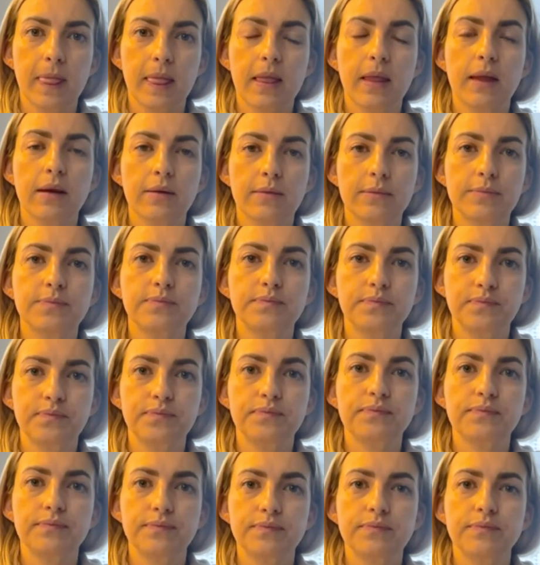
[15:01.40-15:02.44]

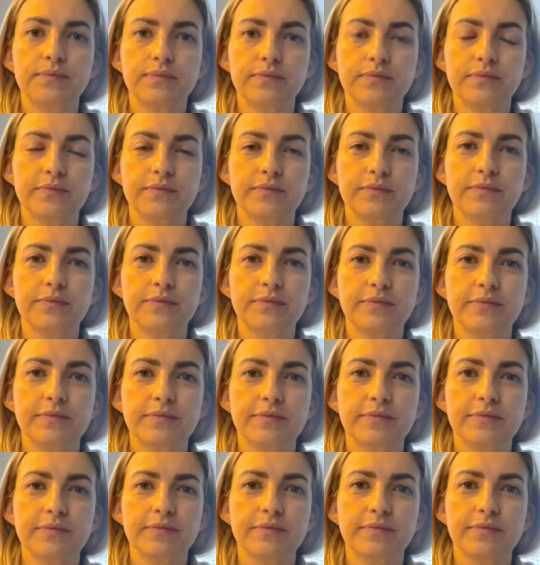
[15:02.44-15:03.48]

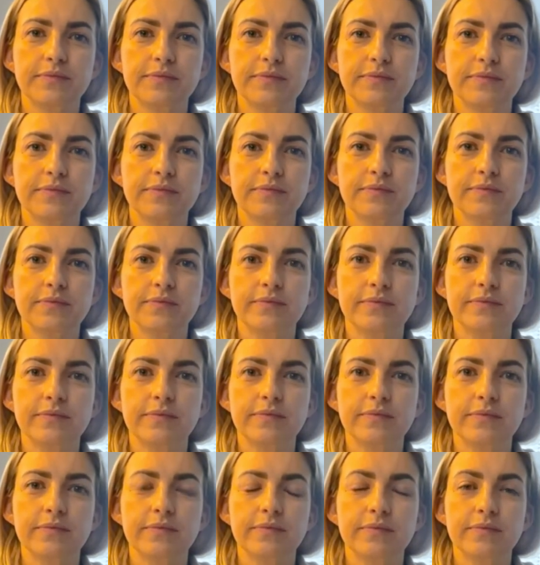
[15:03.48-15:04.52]

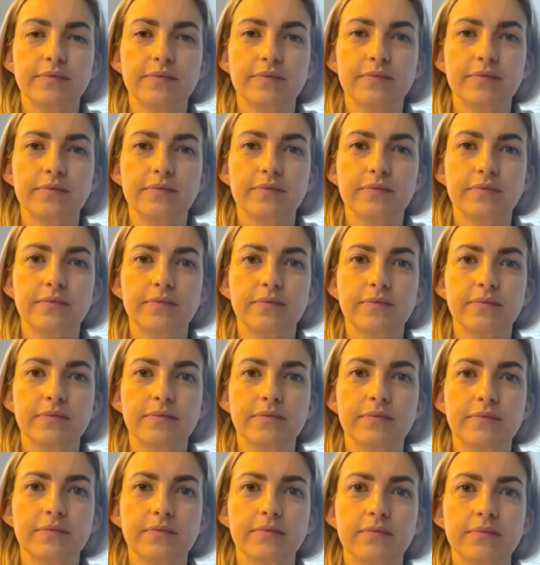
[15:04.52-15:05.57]

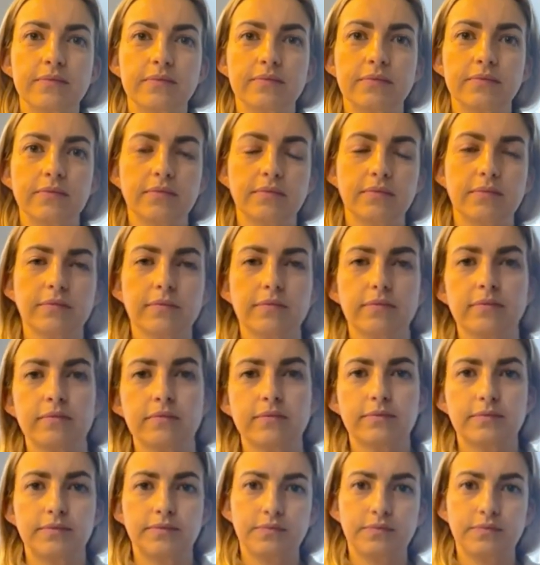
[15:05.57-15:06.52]
This person isn't speaking.